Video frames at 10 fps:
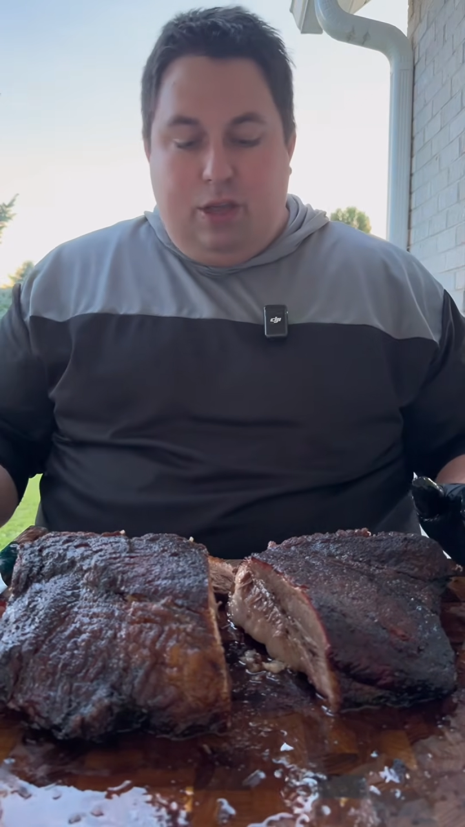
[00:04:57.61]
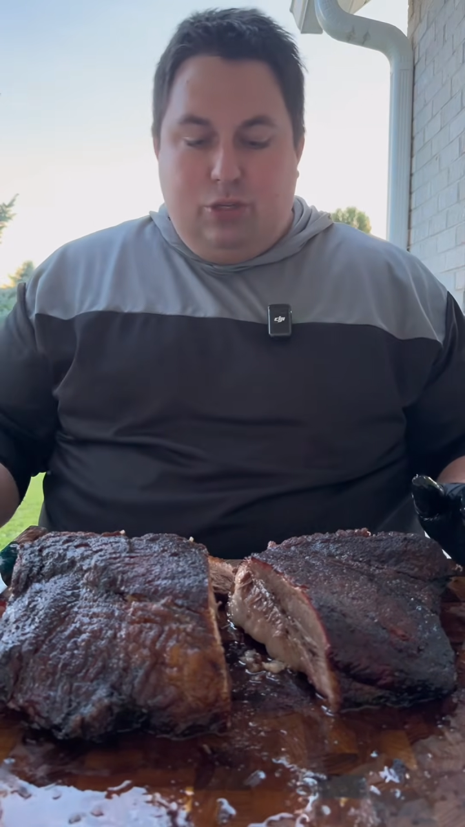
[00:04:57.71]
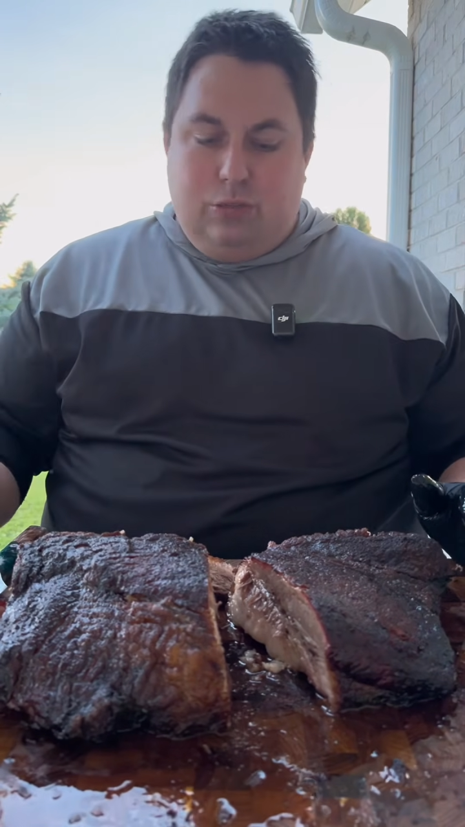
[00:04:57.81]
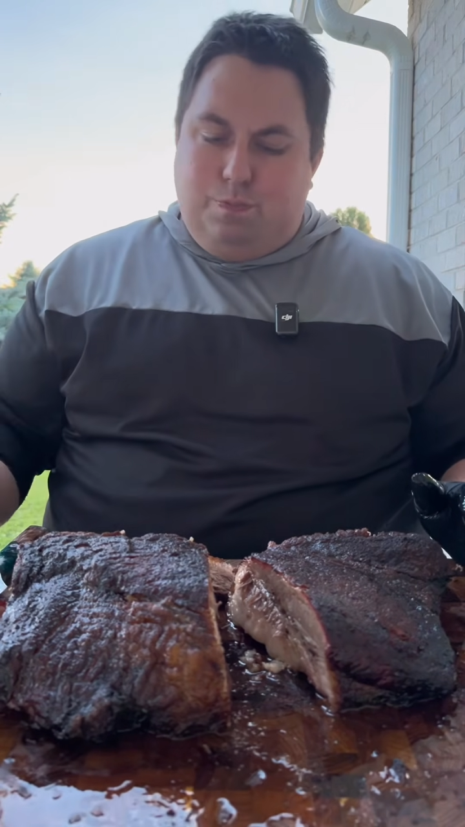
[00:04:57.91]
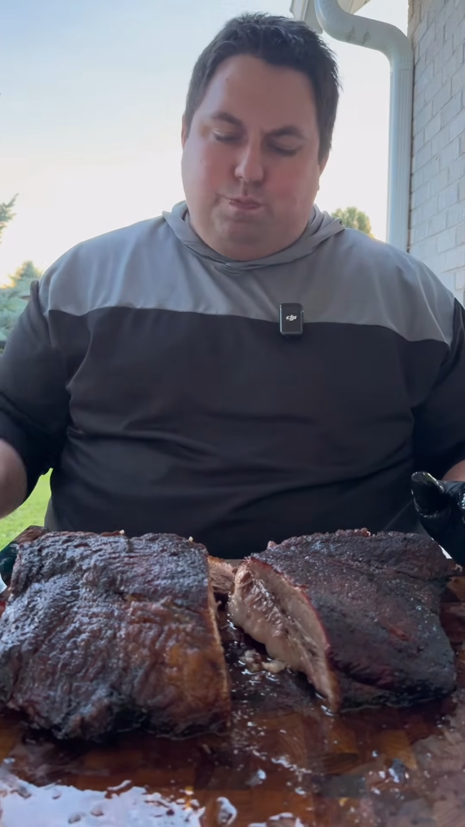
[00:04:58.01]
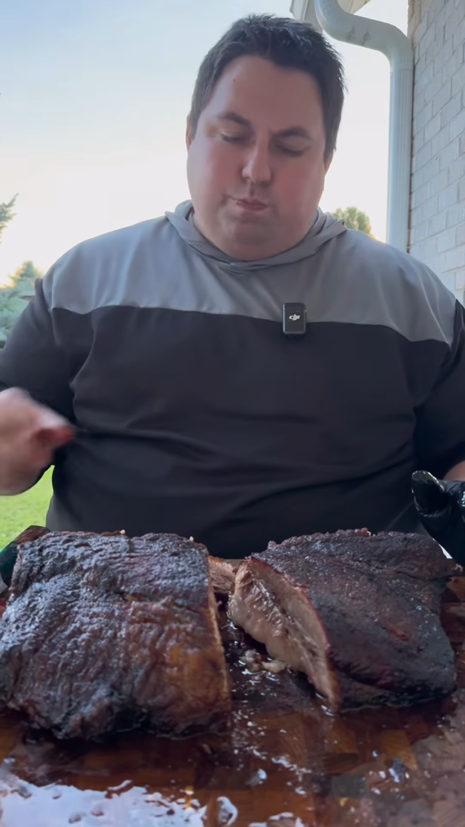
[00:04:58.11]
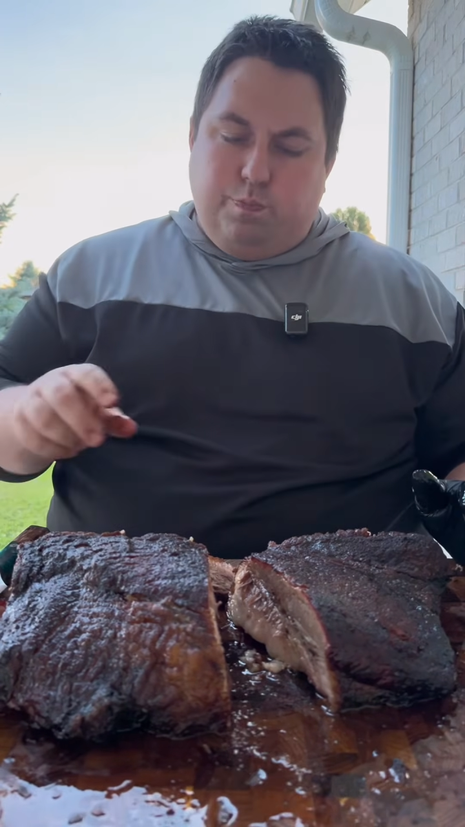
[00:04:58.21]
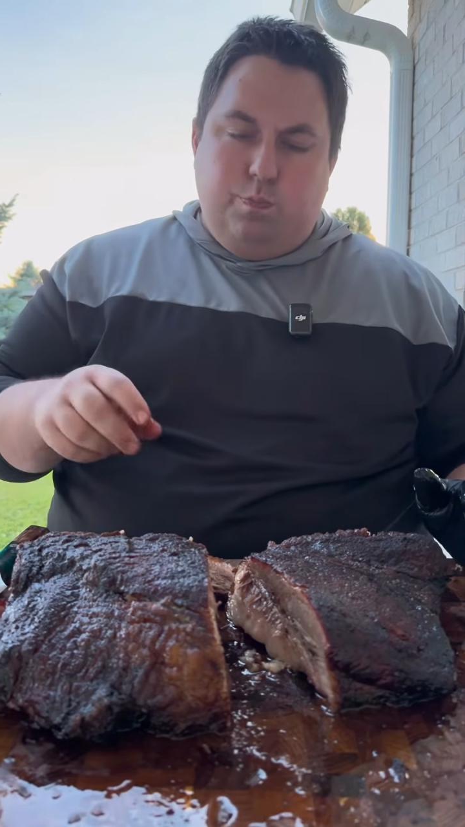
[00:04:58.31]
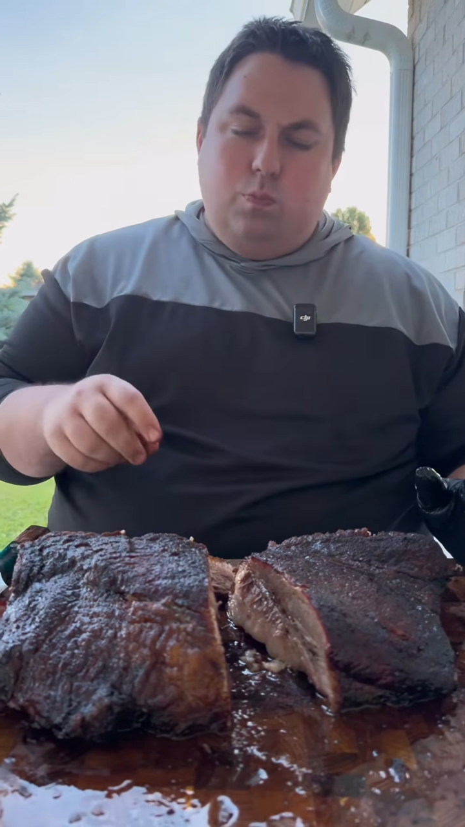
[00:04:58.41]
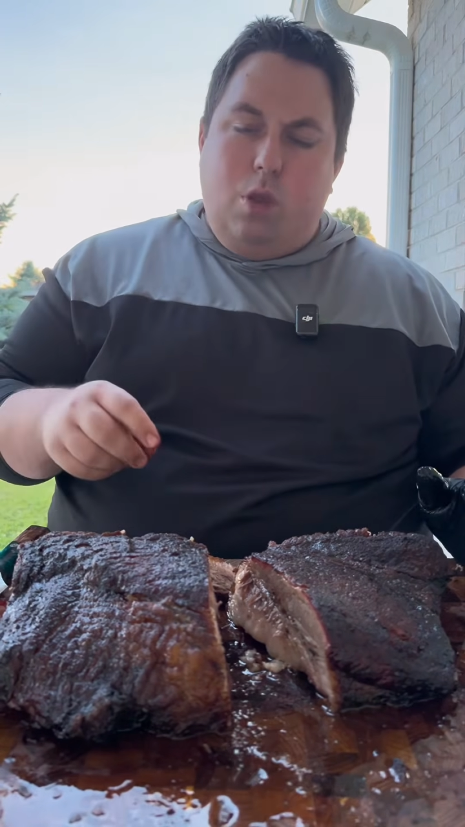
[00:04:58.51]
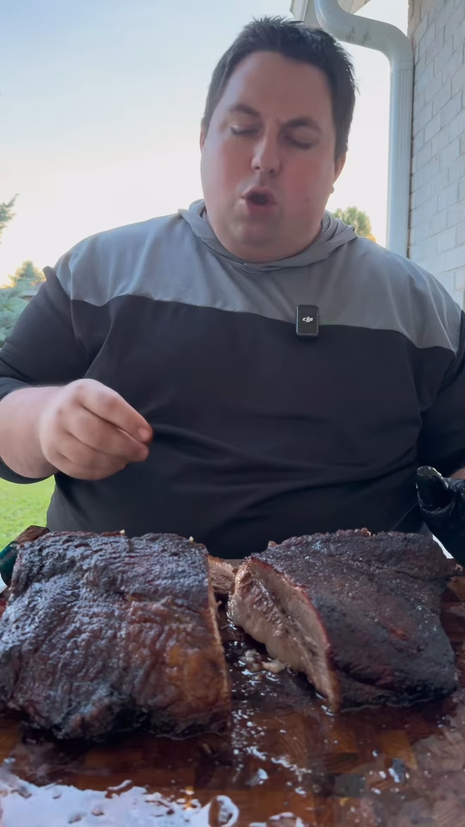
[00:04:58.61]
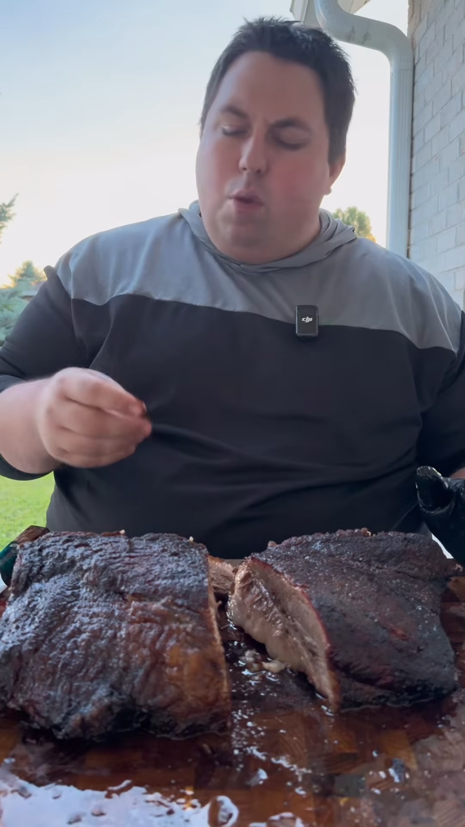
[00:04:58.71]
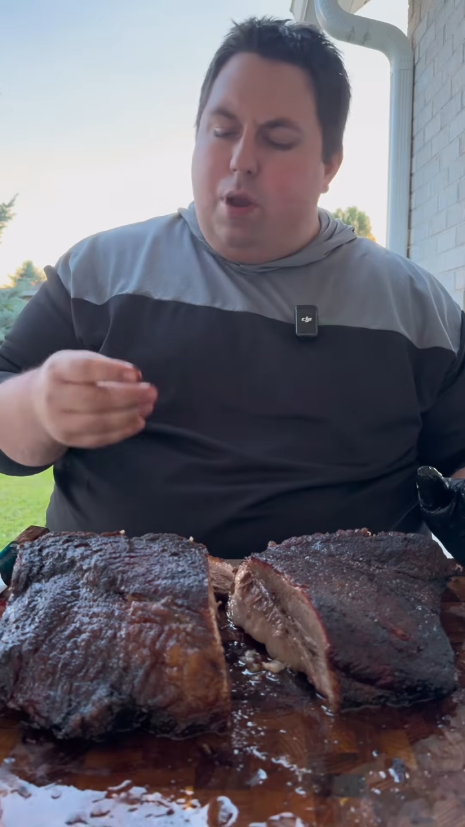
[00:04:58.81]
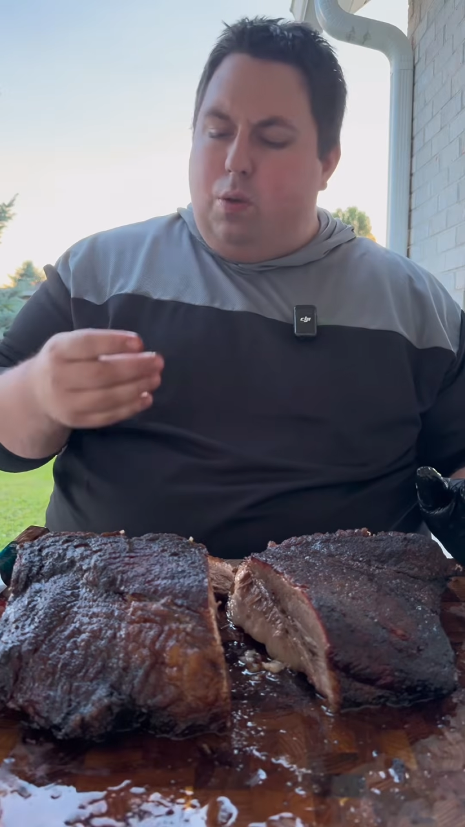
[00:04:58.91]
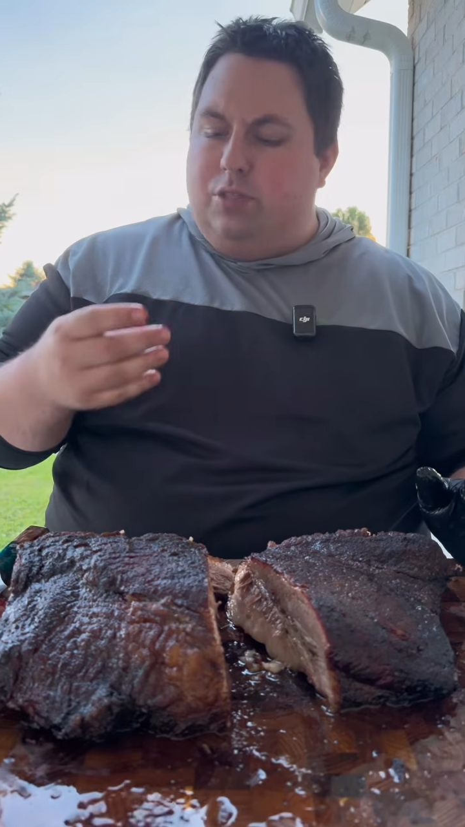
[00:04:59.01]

So Nobody wants